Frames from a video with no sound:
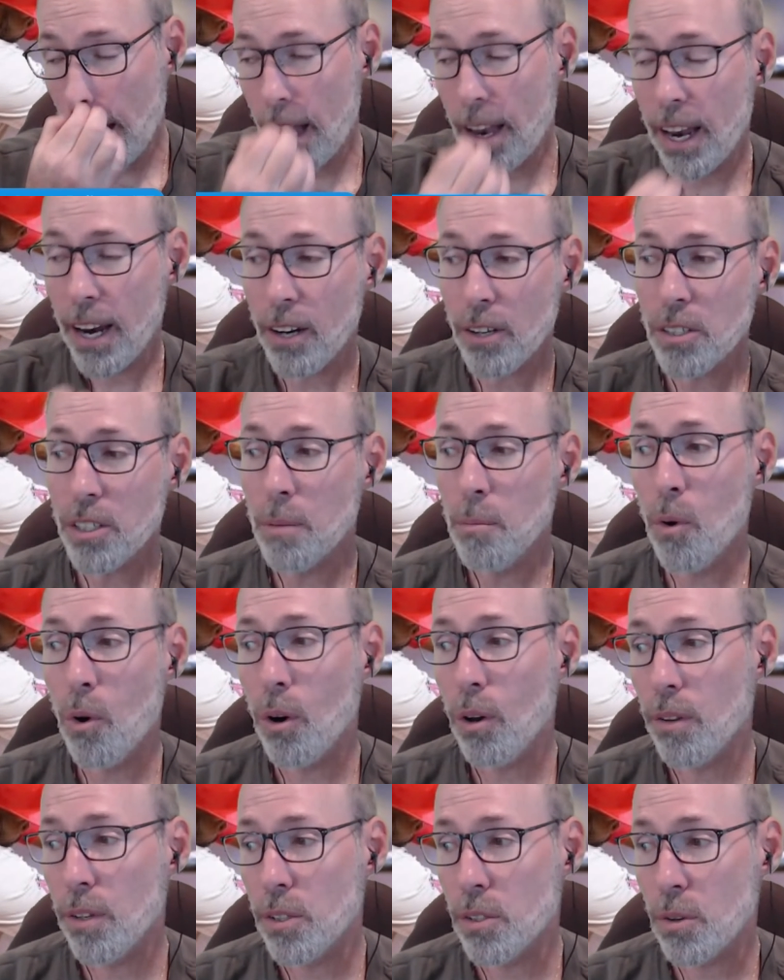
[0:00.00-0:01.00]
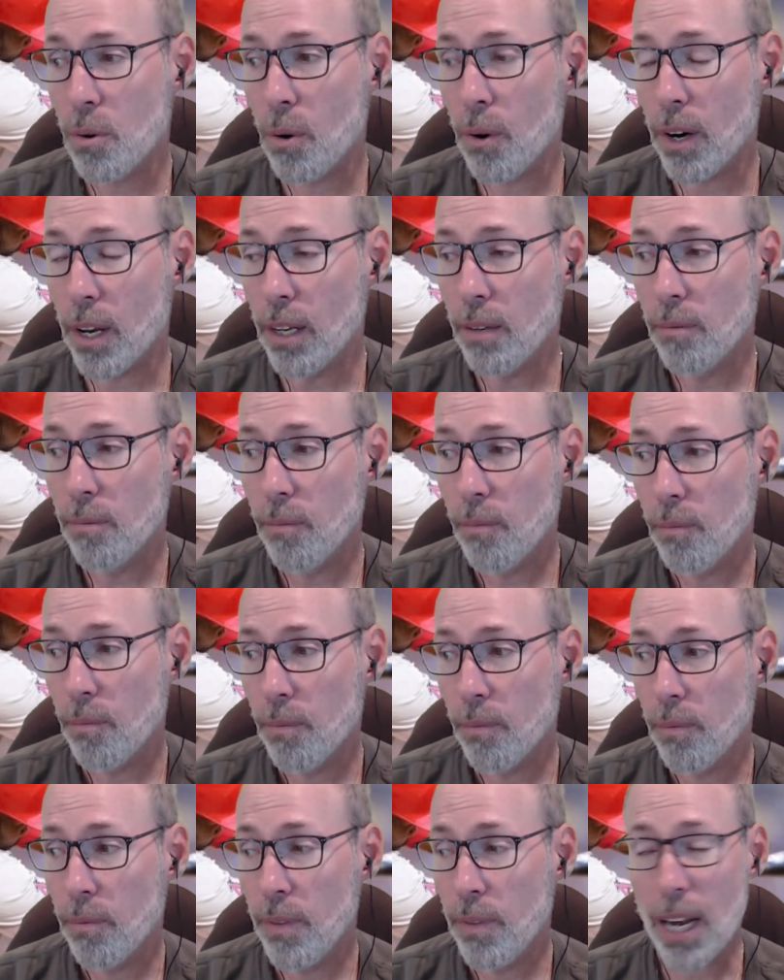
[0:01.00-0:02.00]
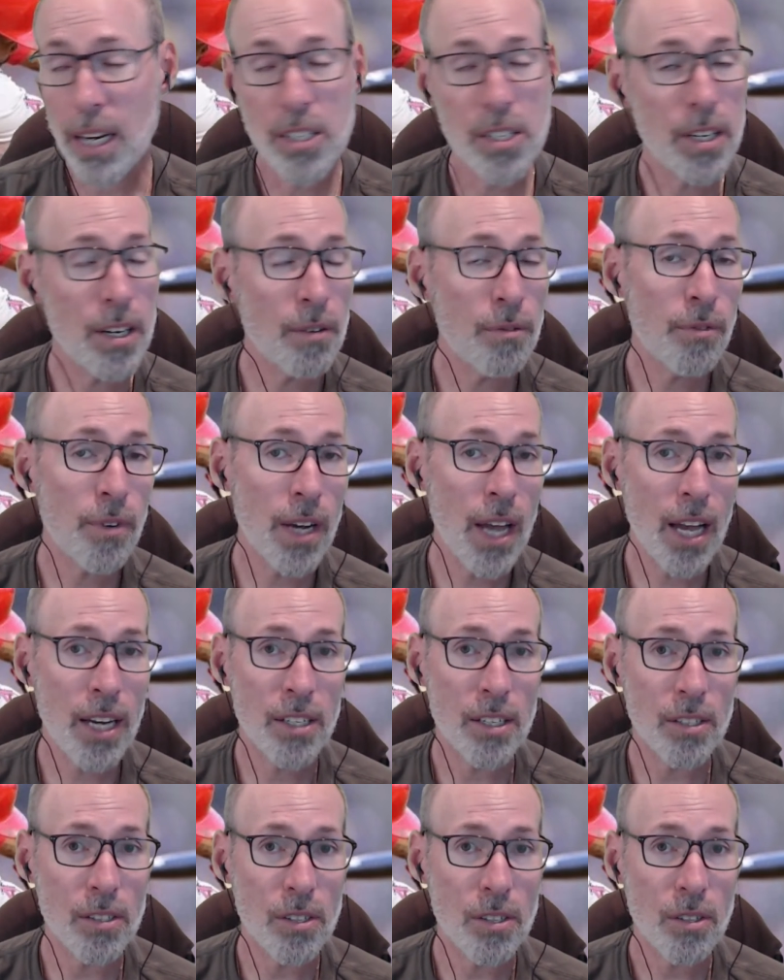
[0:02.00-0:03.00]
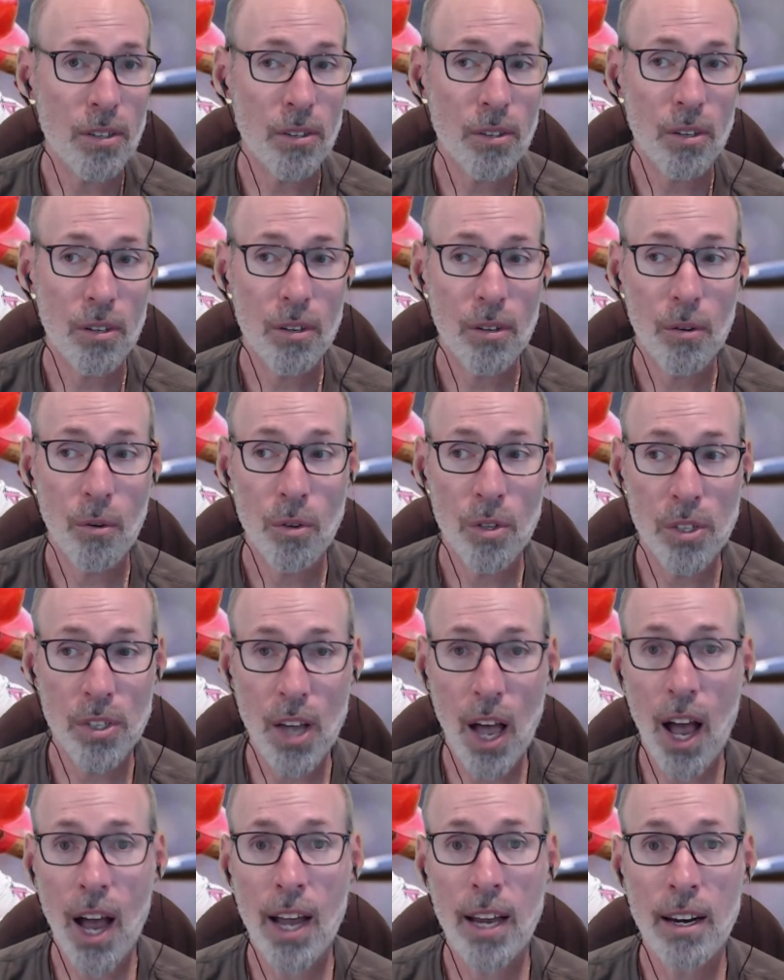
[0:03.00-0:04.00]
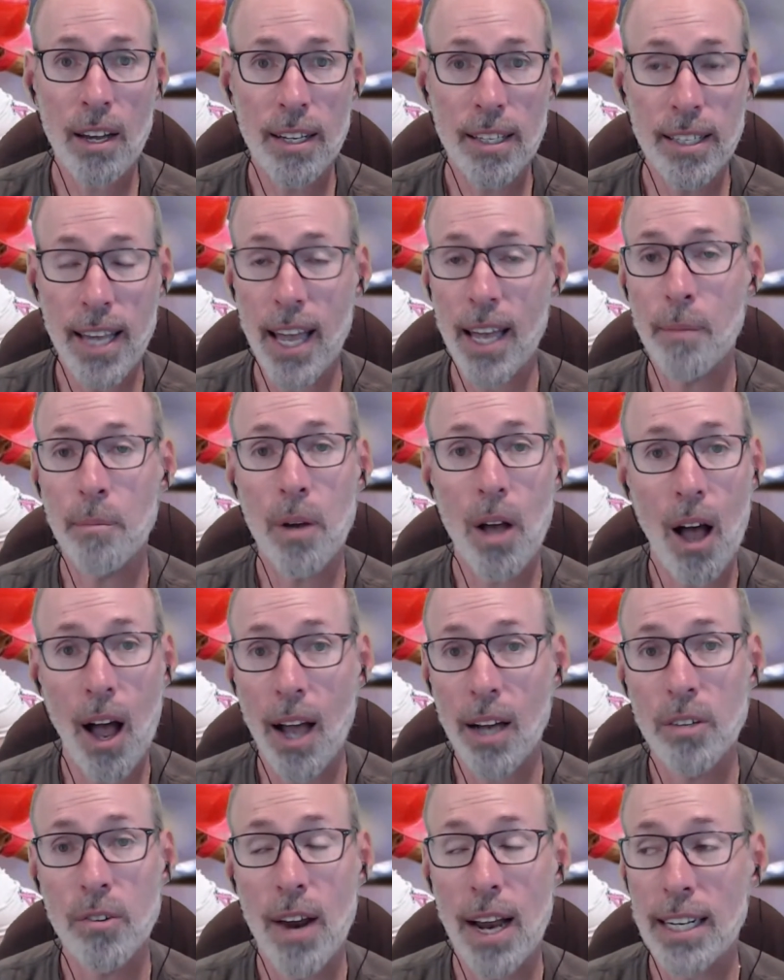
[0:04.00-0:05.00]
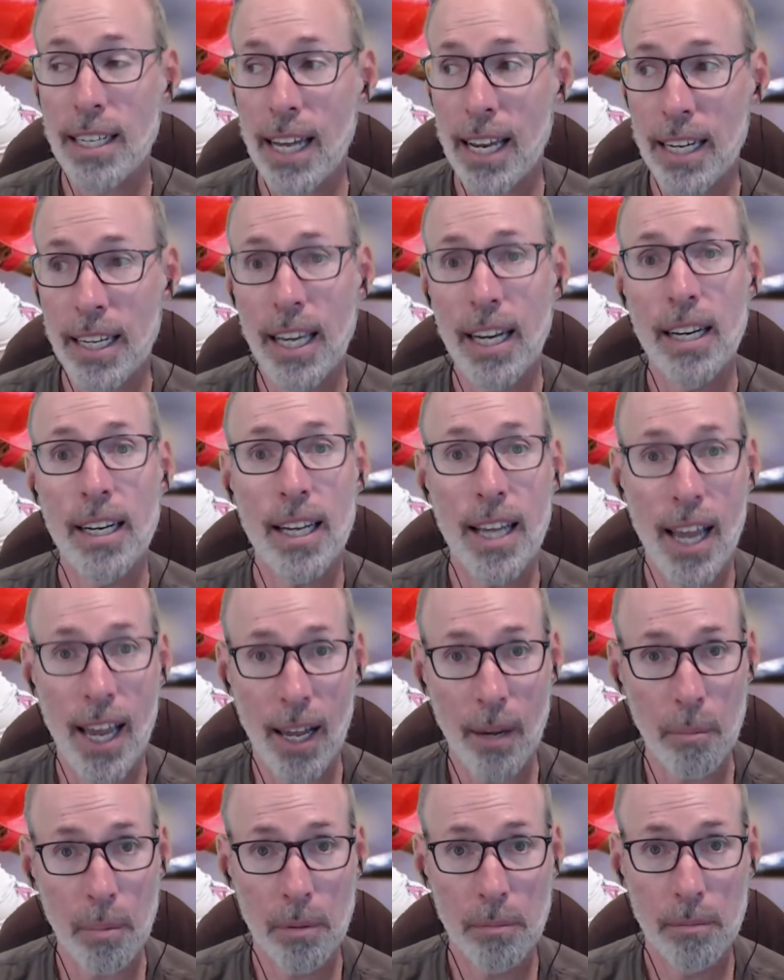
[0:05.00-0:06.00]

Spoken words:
Here's the moral of the story. Next year, free agents, sign a damn contract and get into camp.